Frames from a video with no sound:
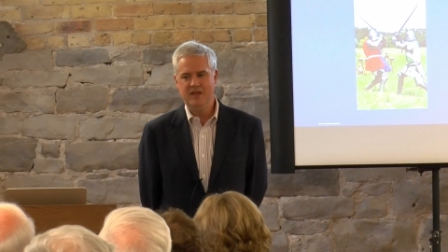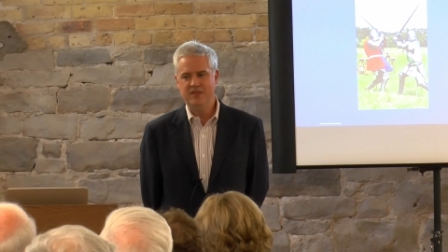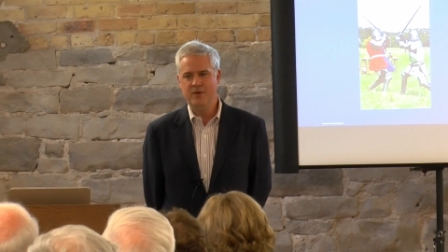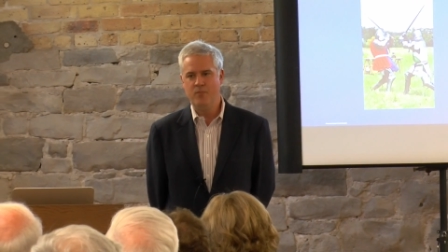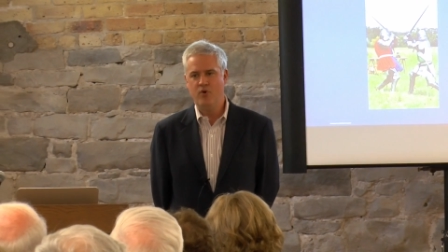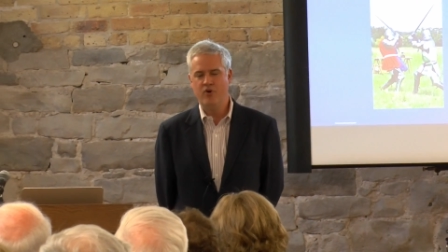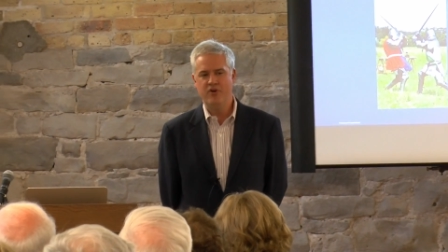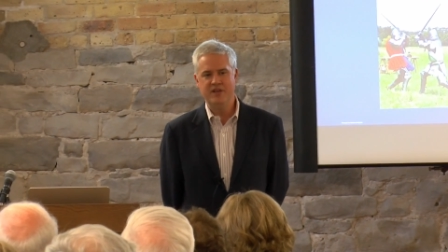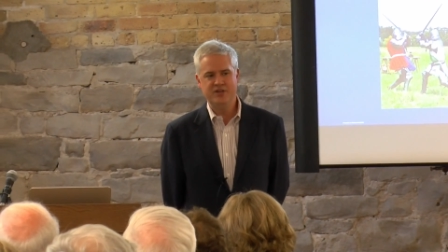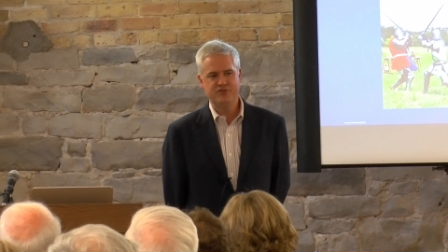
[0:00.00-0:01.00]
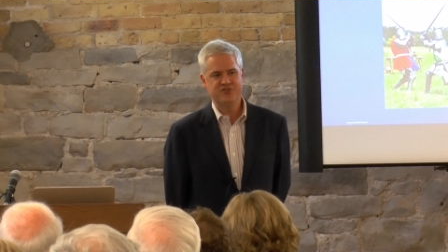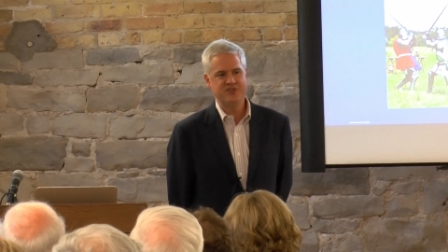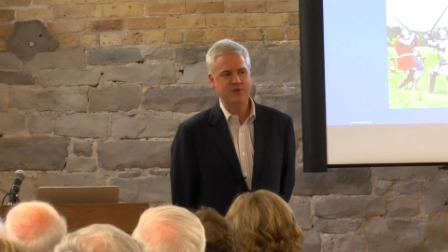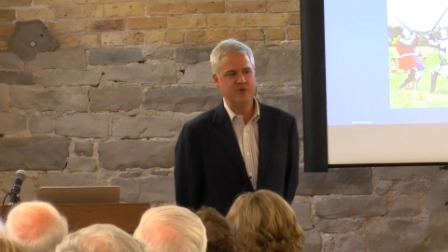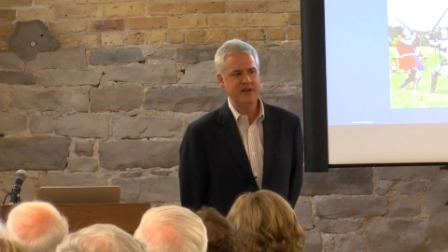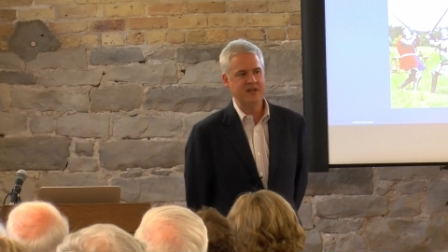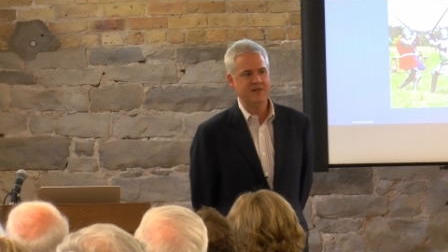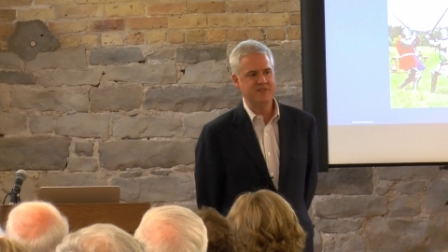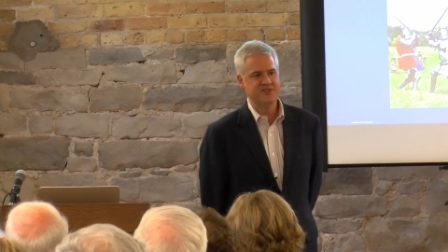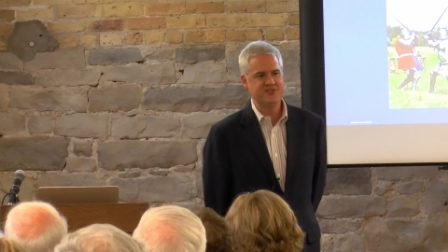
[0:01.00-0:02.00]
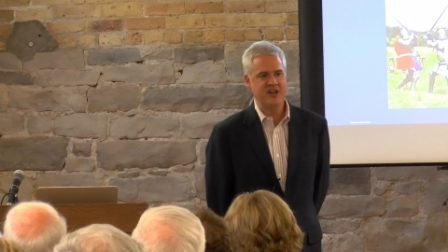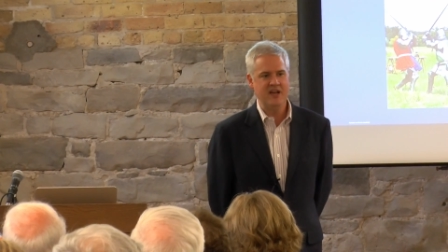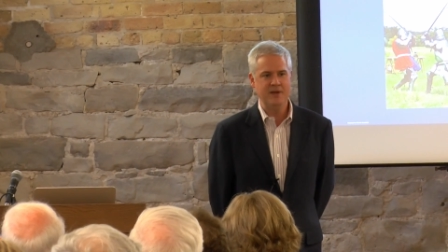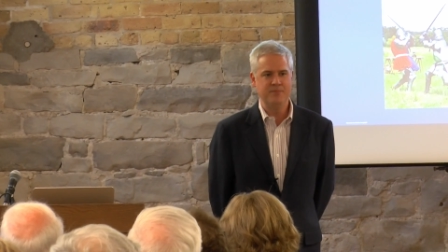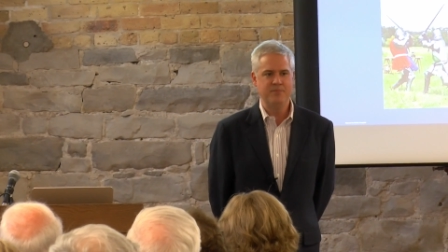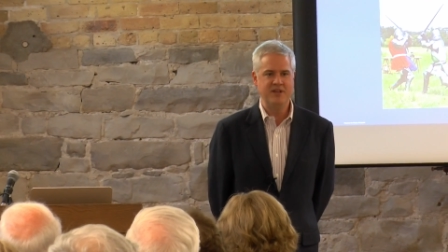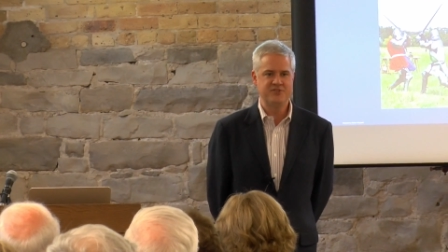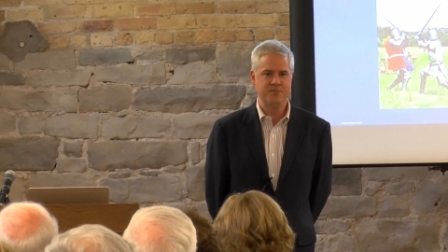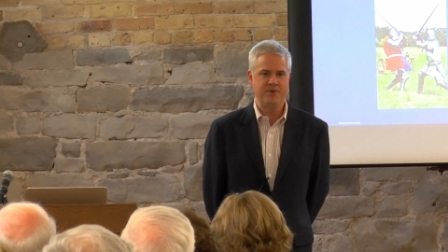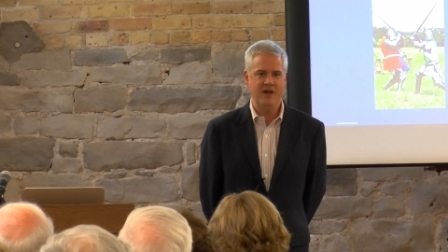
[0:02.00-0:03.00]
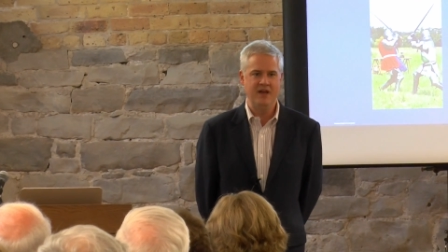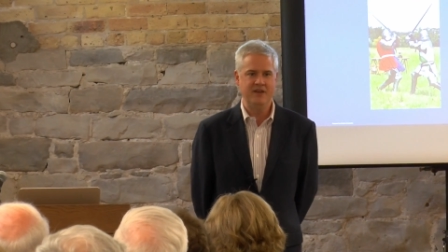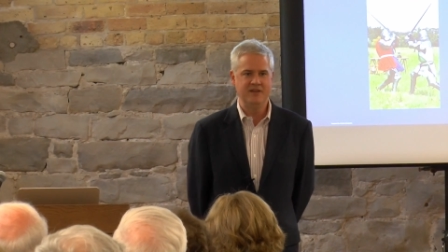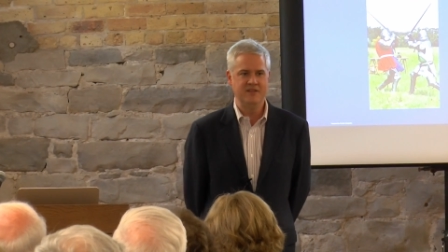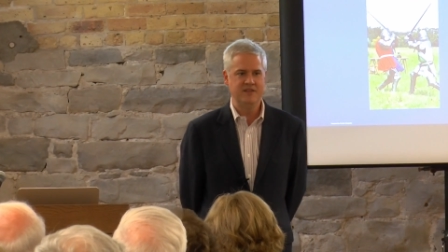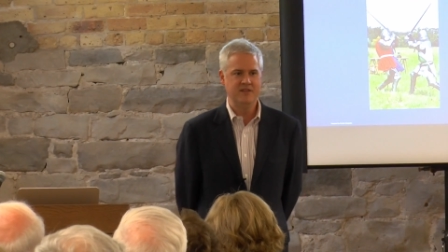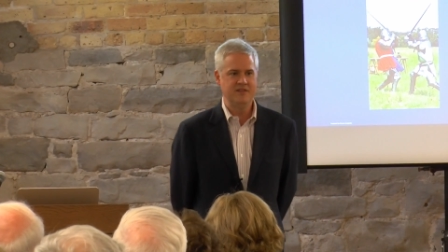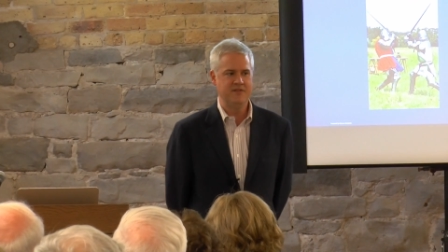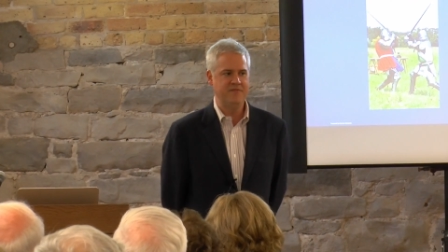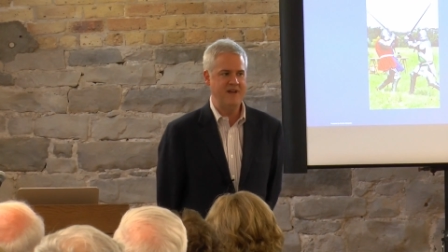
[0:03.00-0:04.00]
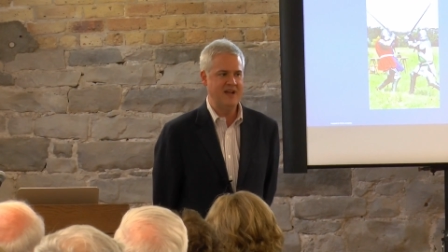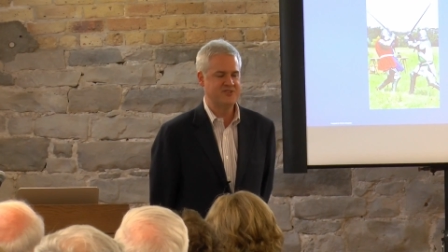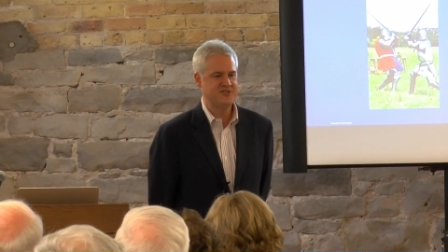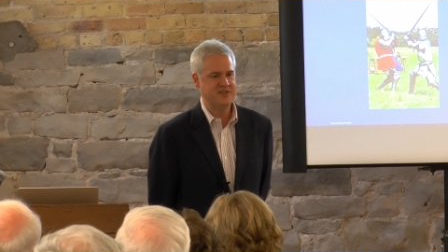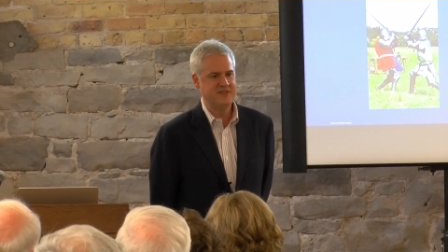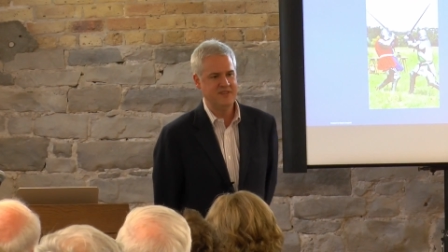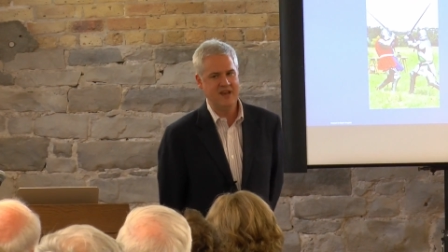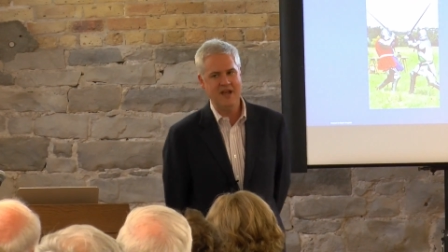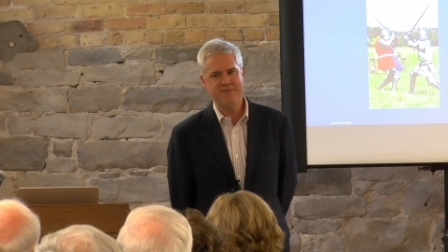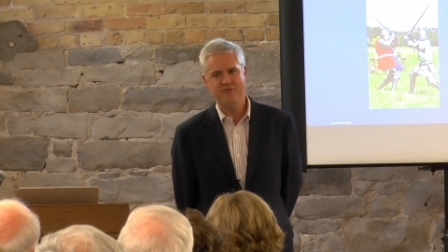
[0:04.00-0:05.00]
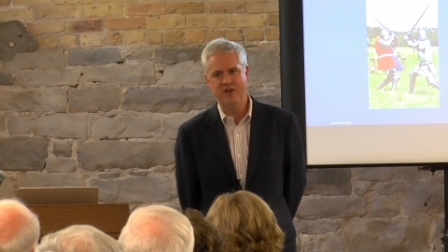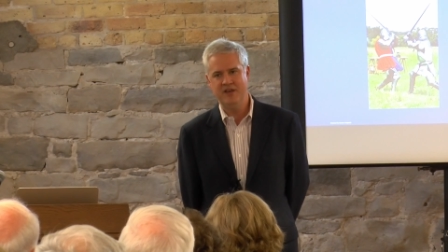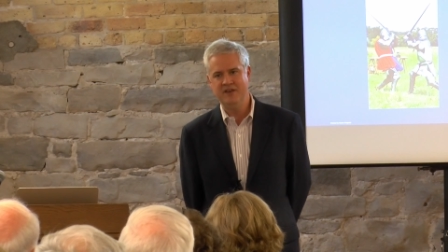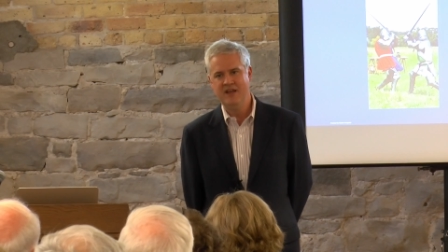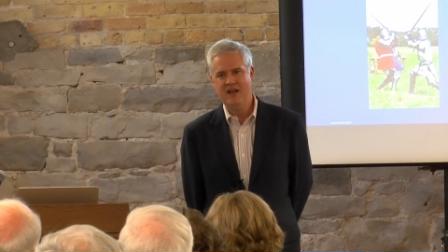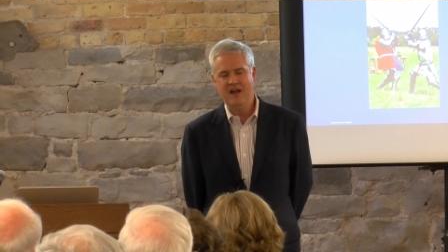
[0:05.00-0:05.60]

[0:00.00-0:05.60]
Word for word: the more interesting reading of this time, based upon the facts that, that I've read,